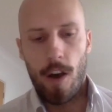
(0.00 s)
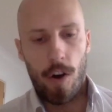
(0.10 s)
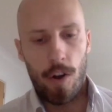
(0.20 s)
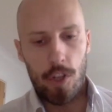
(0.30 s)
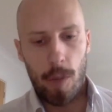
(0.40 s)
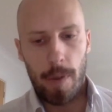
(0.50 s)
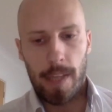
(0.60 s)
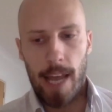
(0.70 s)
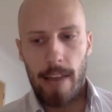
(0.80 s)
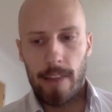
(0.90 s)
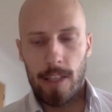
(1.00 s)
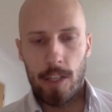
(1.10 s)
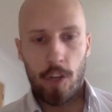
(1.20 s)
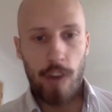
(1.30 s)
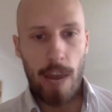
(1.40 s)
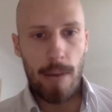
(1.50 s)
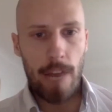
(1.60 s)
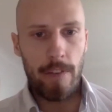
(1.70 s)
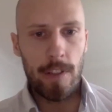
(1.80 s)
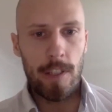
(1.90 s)
on top of that, there's grape
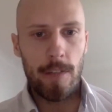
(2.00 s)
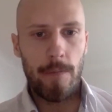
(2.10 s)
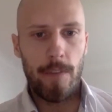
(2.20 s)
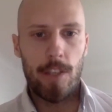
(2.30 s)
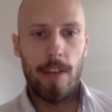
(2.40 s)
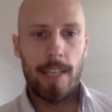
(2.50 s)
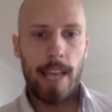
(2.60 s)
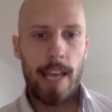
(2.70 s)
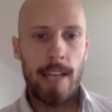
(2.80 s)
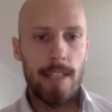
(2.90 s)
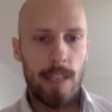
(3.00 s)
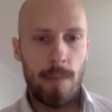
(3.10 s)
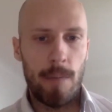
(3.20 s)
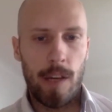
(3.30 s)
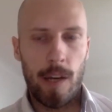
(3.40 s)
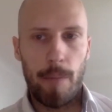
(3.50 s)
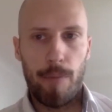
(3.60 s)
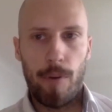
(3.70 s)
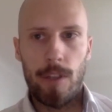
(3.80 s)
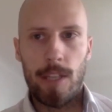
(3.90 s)
leathers. So again, similar kind of
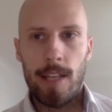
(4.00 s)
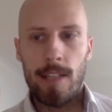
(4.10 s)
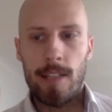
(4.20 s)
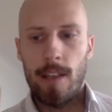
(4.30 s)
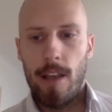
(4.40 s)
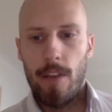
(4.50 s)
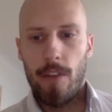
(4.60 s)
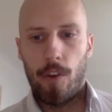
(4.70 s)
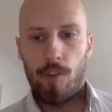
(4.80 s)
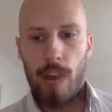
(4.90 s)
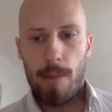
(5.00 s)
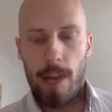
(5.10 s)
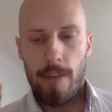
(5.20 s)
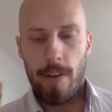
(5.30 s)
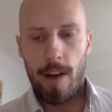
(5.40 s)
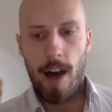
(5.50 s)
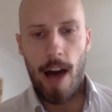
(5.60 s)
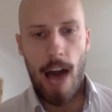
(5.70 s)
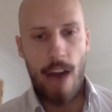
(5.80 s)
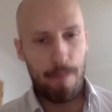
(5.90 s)
process. The grape leather,
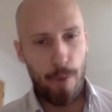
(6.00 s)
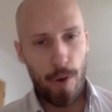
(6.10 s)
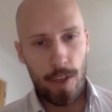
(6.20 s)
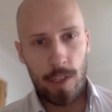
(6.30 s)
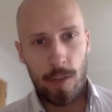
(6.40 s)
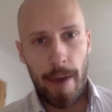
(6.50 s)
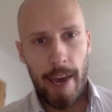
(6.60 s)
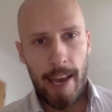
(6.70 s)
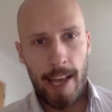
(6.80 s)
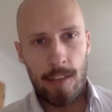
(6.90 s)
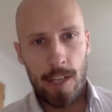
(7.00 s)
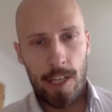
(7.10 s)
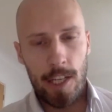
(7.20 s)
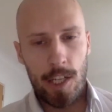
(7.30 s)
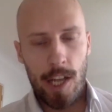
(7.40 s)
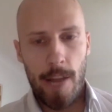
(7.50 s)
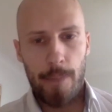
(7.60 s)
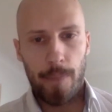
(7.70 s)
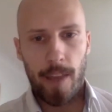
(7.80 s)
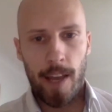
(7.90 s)
I haven't personally got my hands on it just yet.
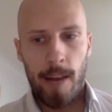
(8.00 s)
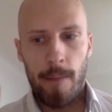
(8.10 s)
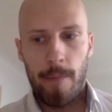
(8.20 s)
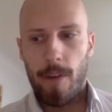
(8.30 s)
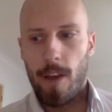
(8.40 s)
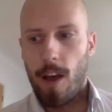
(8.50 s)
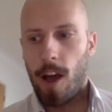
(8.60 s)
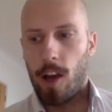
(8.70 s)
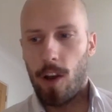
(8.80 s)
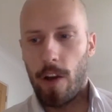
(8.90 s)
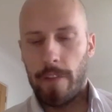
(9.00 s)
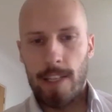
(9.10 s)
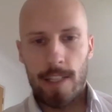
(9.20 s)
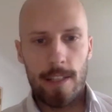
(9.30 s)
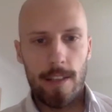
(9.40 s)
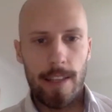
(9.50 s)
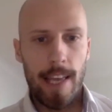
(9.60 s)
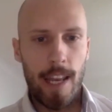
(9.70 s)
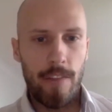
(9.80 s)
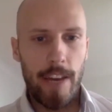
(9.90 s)
Um, a lot of these
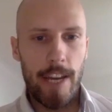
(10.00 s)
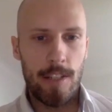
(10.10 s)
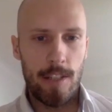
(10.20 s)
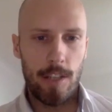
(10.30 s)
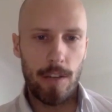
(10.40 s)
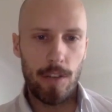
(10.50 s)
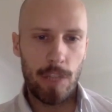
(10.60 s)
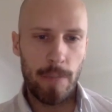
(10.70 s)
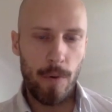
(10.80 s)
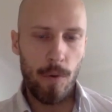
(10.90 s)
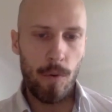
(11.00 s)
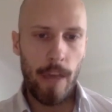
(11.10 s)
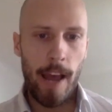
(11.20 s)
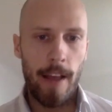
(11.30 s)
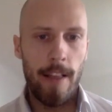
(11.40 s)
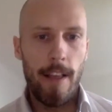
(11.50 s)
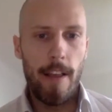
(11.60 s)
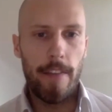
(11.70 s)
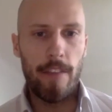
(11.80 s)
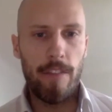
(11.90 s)
innovations are so small that
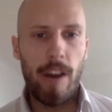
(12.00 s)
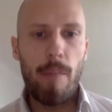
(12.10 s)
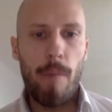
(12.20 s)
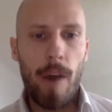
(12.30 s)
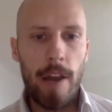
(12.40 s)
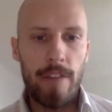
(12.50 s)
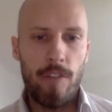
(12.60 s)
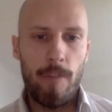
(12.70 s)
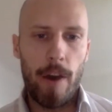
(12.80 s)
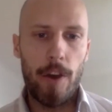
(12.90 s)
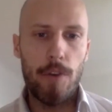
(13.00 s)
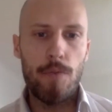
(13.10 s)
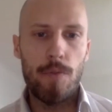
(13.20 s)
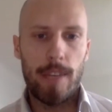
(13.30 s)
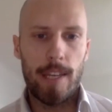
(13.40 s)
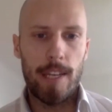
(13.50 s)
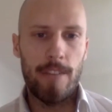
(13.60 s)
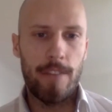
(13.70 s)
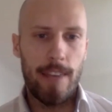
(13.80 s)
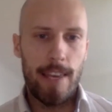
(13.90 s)
they're very mindful about who kind of